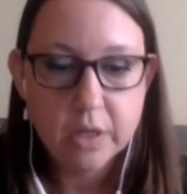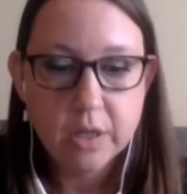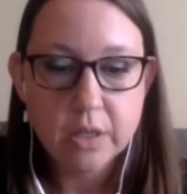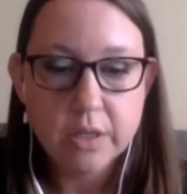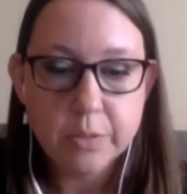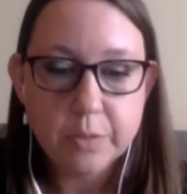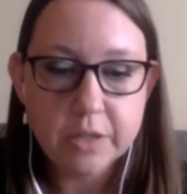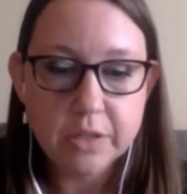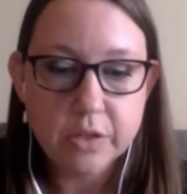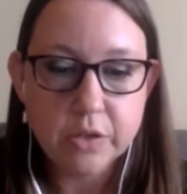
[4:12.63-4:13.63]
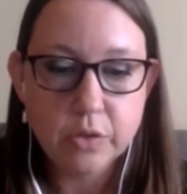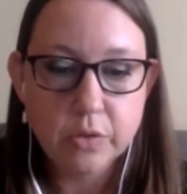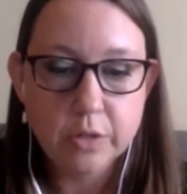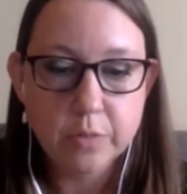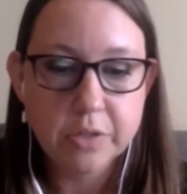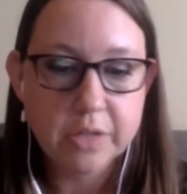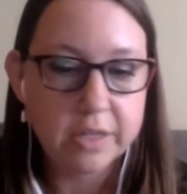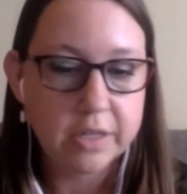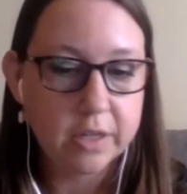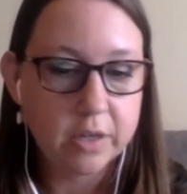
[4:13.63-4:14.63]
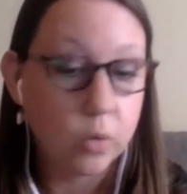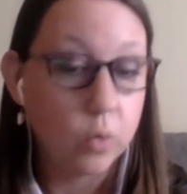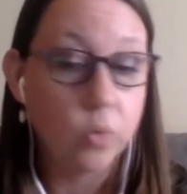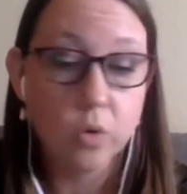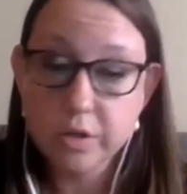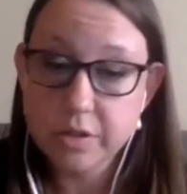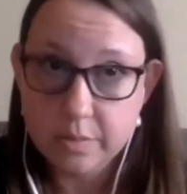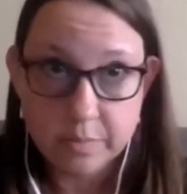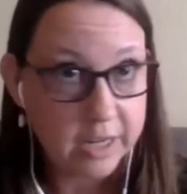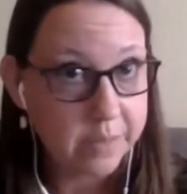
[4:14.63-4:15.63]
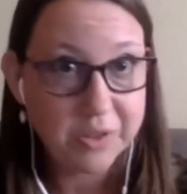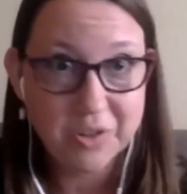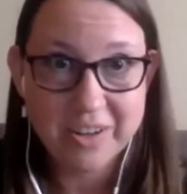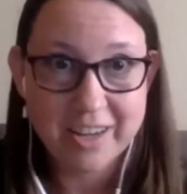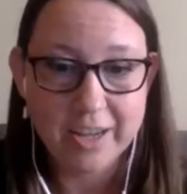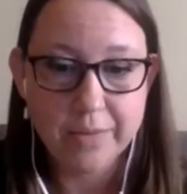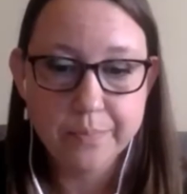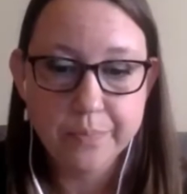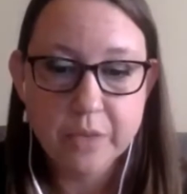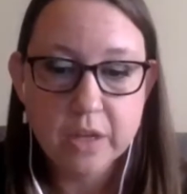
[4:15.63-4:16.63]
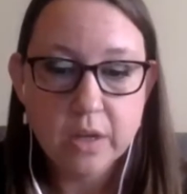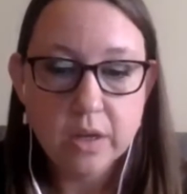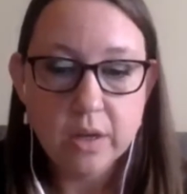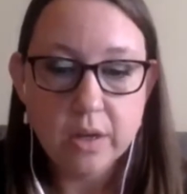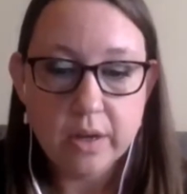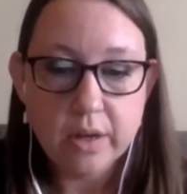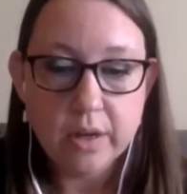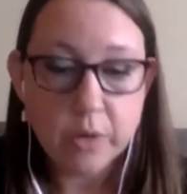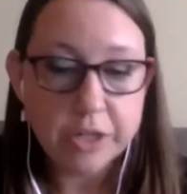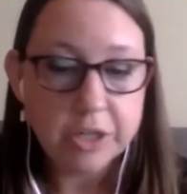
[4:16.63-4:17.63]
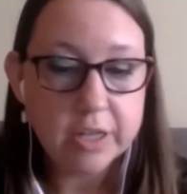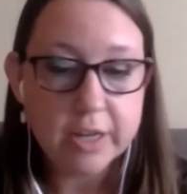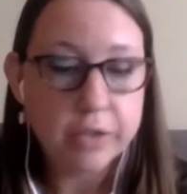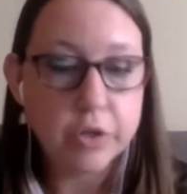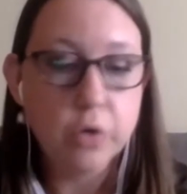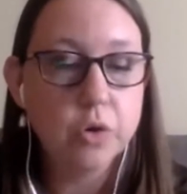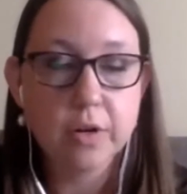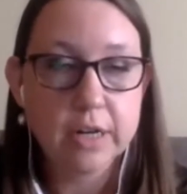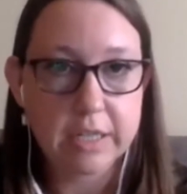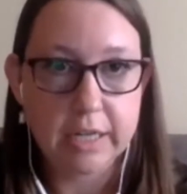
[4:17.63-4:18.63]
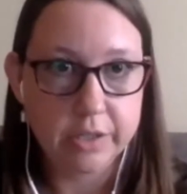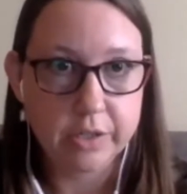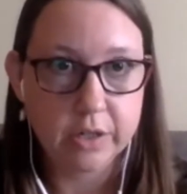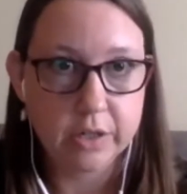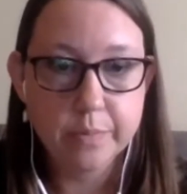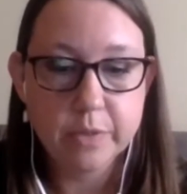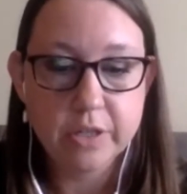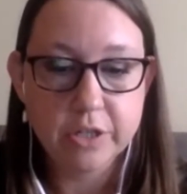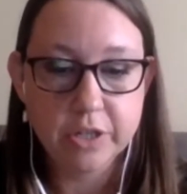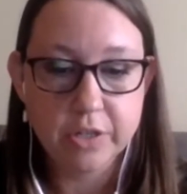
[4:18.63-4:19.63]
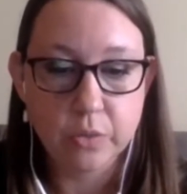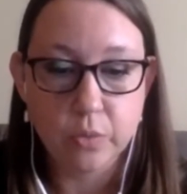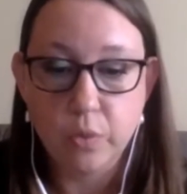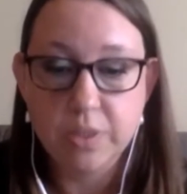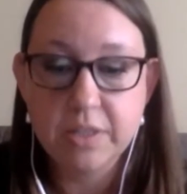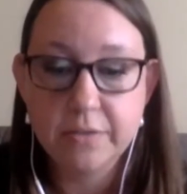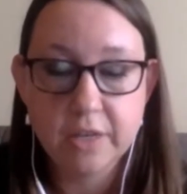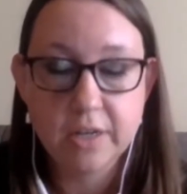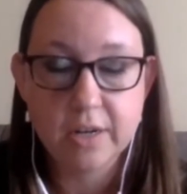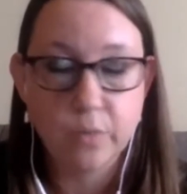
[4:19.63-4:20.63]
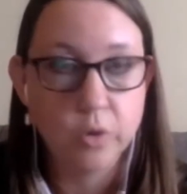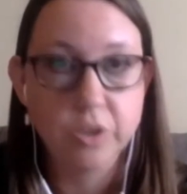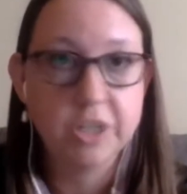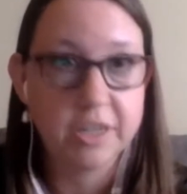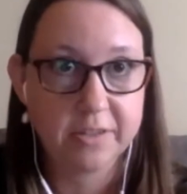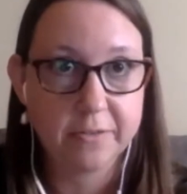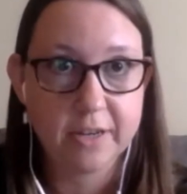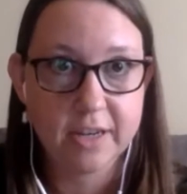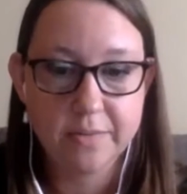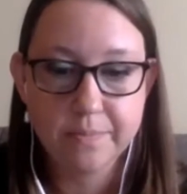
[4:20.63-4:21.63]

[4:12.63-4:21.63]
This means that students are presented, or sometimes create, a question that has no correct answer, such as, was the Vietnam War justified?